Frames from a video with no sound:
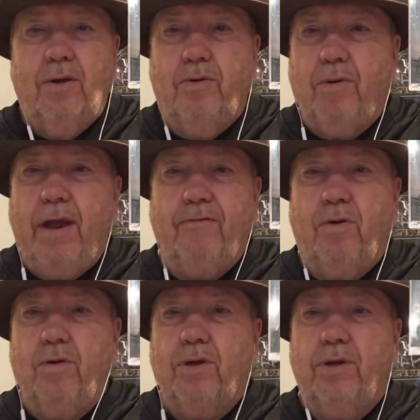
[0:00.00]
great
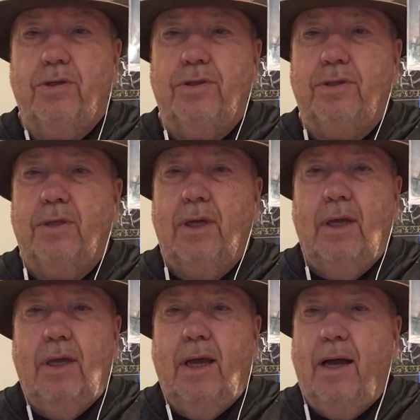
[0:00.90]
vocals.
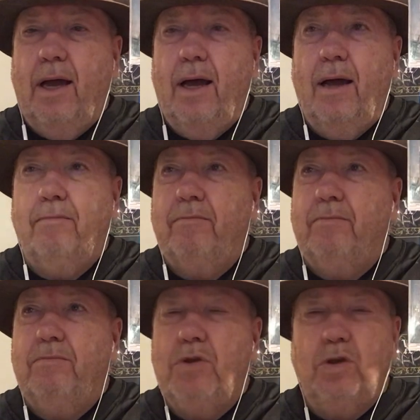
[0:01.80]
Um,
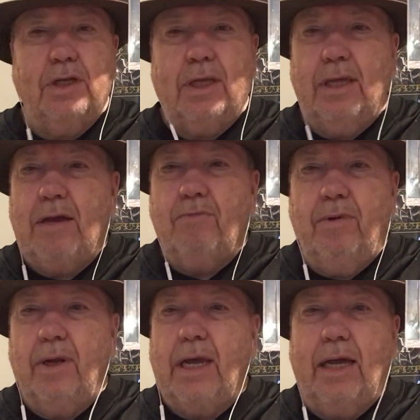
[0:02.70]
musically,
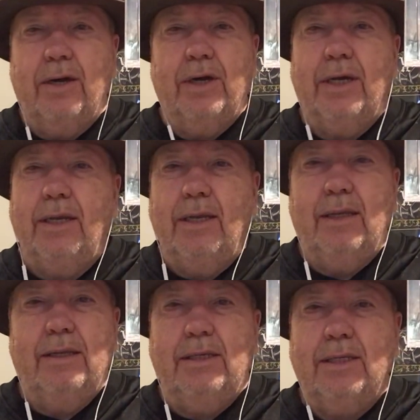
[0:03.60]
really good.
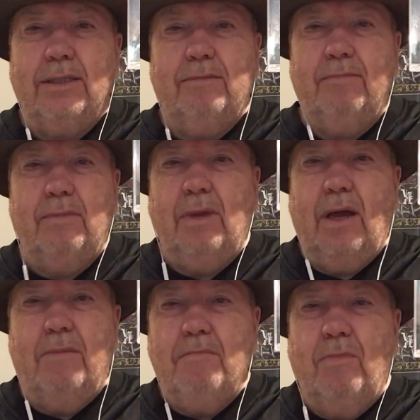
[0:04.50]
Just
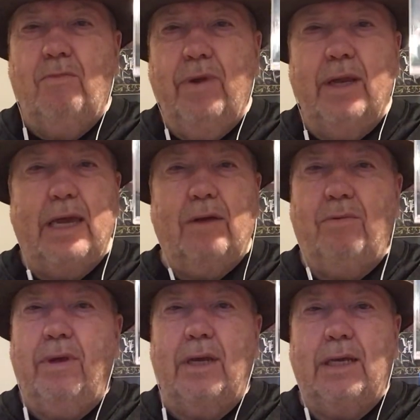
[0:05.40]
a really,
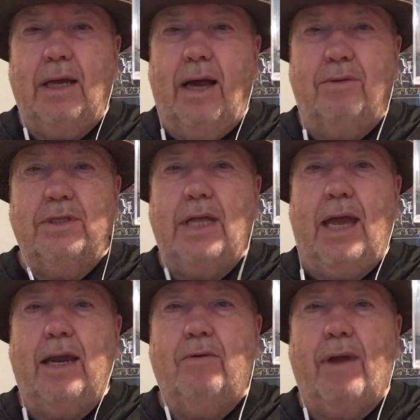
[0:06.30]
really
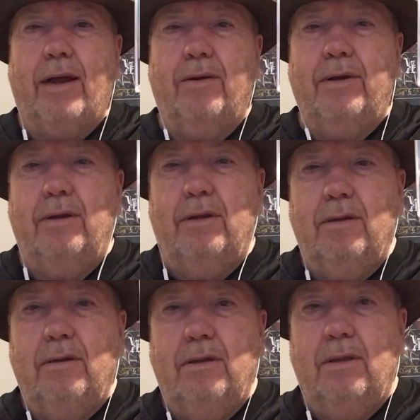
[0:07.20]
outstanding record.
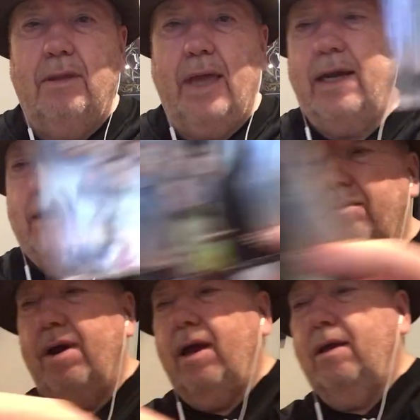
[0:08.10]
Lana Del
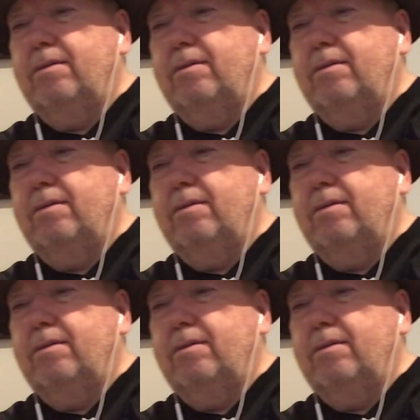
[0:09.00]
Rey.